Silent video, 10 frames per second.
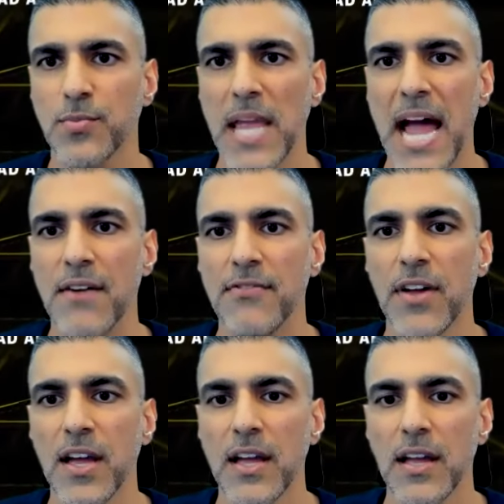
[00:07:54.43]
We have,
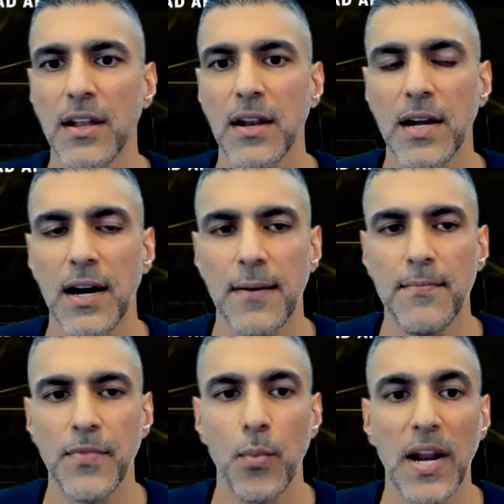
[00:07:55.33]

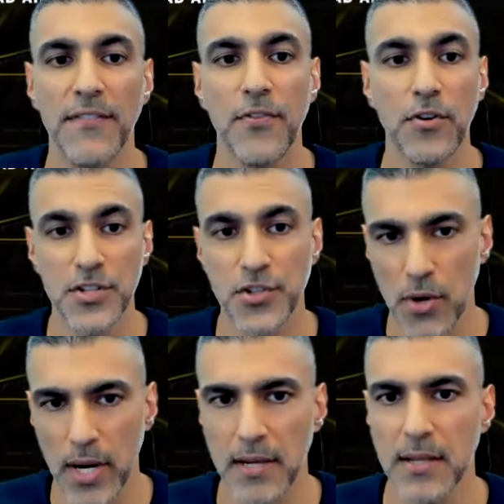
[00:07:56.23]
um, when I first
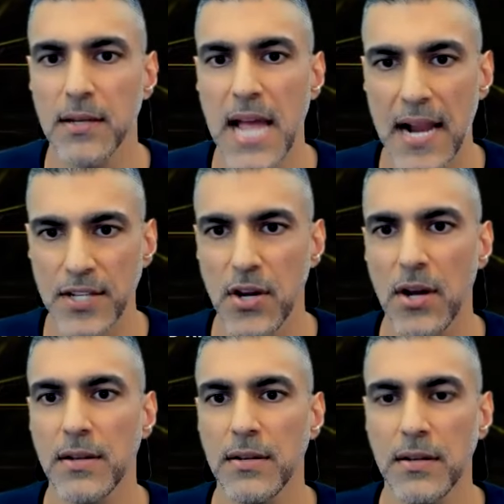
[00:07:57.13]
joined
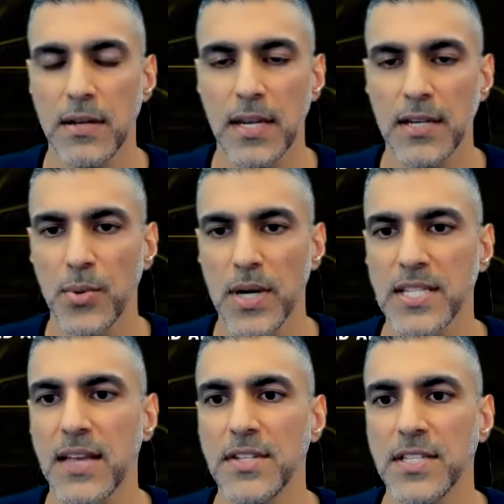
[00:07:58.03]
Axon in
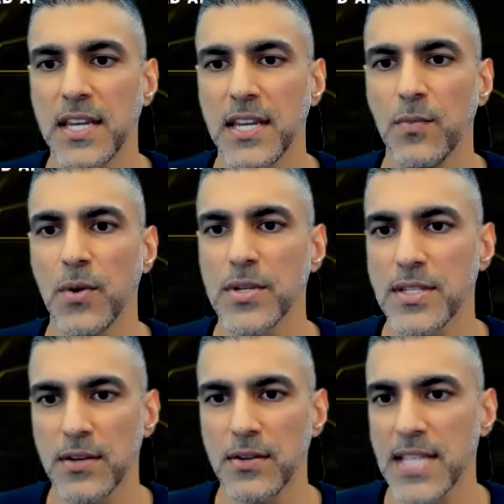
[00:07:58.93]
2017, we were
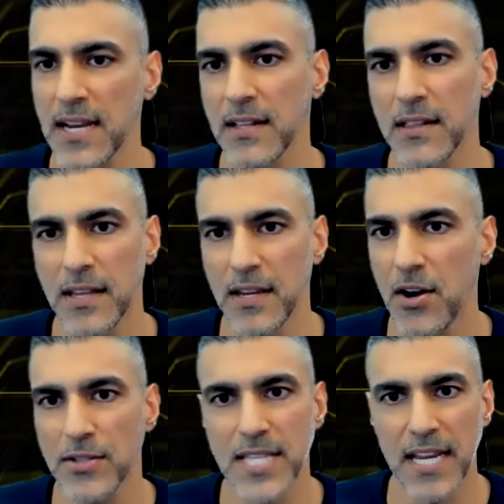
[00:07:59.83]
still technically
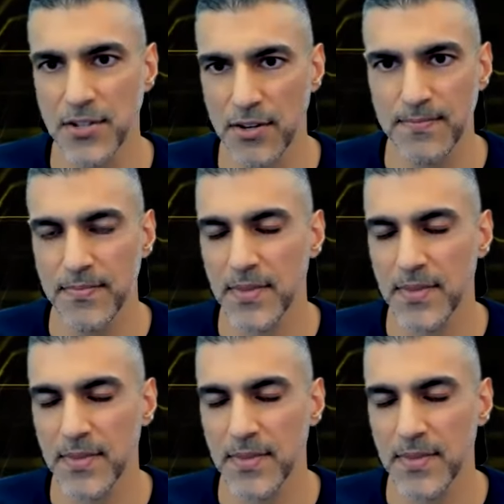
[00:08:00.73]
called Taser.